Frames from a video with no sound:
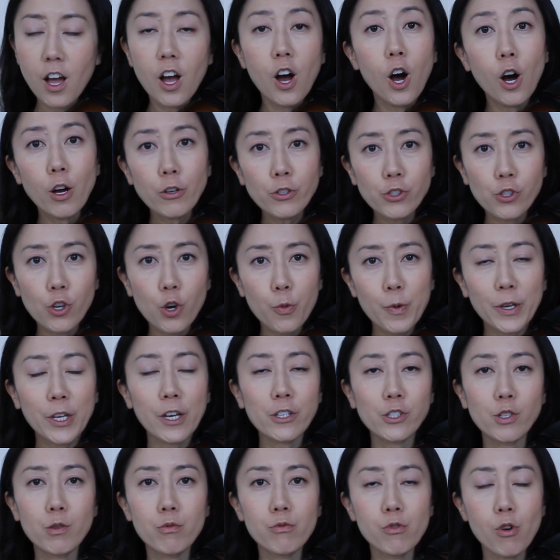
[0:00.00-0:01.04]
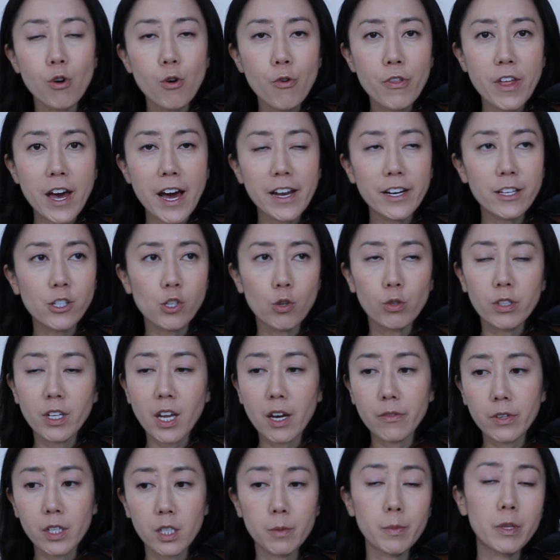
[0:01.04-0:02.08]
Also, because you know that it's only
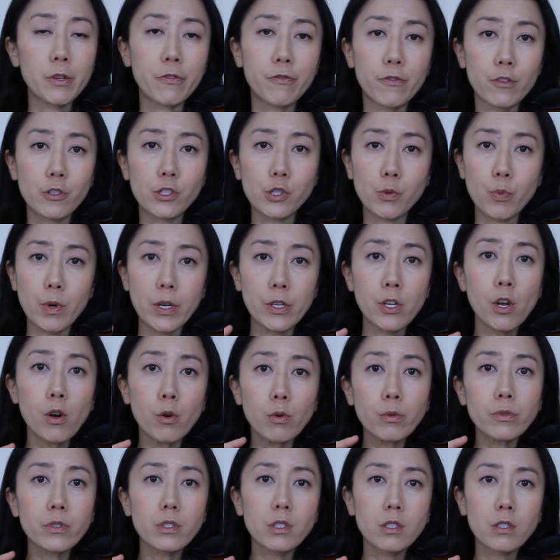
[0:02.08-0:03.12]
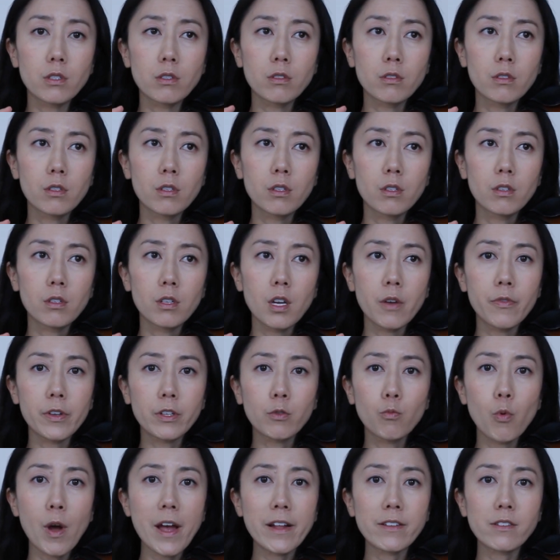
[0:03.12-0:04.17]
ever going to be the first 3 notes, if
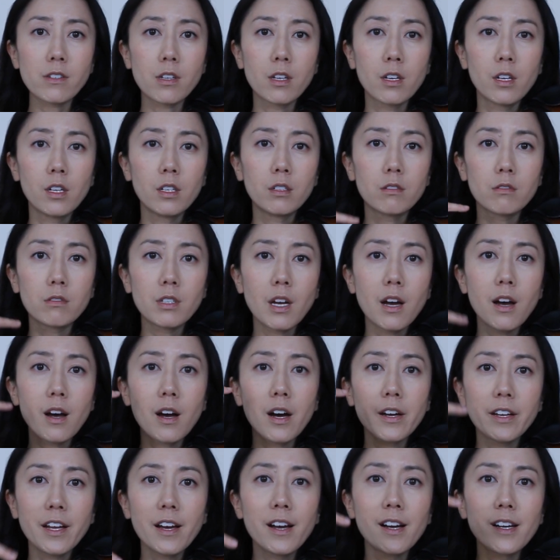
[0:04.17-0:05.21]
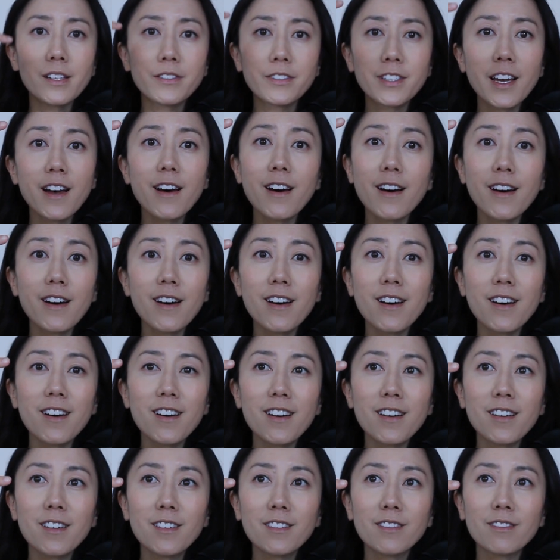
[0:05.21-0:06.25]
it went da da
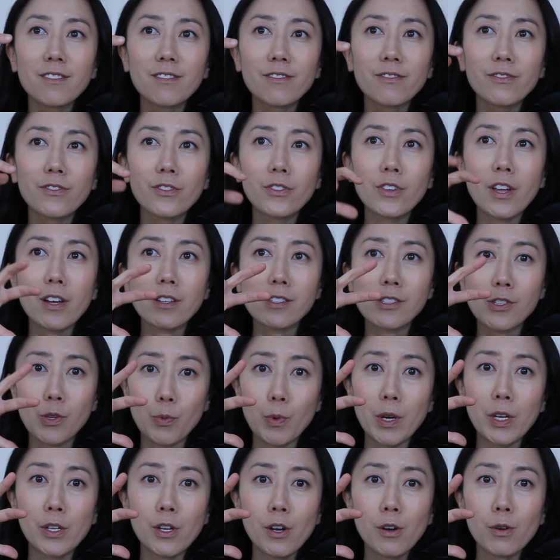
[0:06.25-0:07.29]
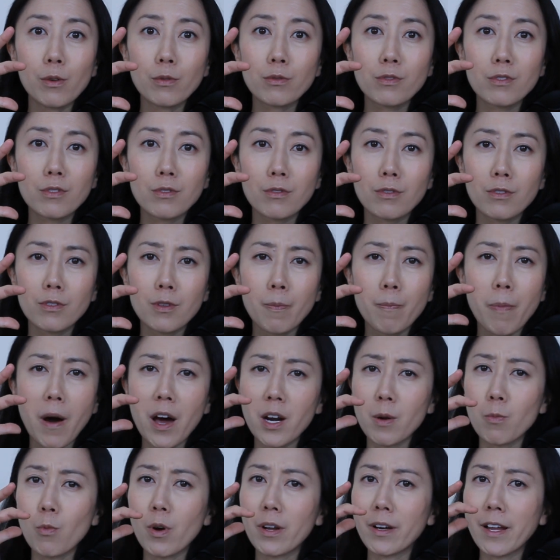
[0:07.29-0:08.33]
da, that's 3 notes, the
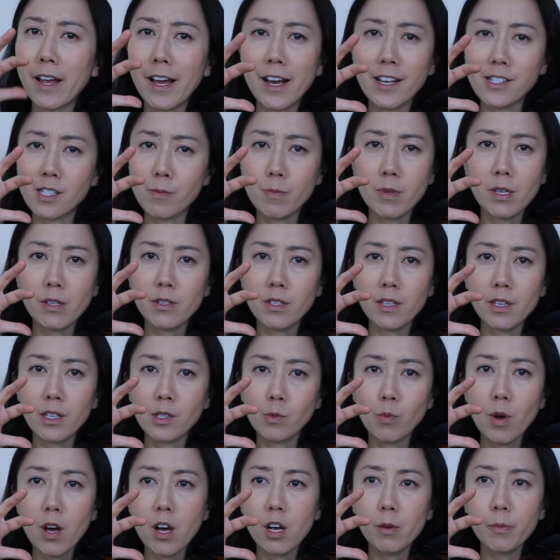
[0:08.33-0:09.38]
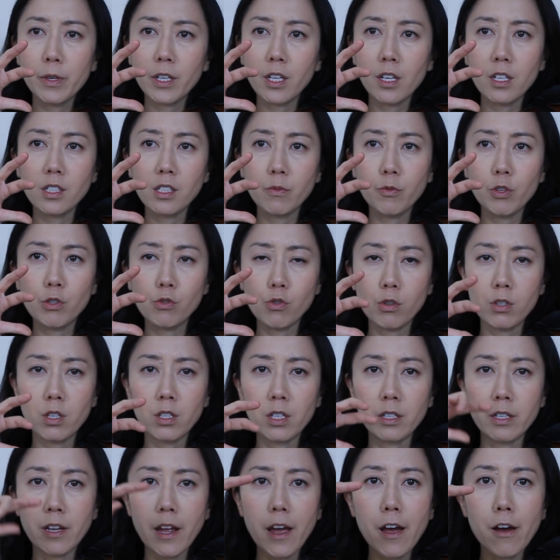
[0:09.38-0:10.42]
bottom one has to be a D as well, because if you started
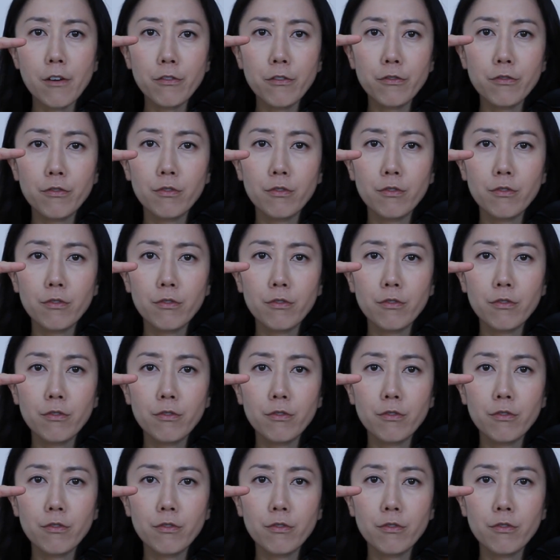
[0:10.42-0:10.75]
on an F,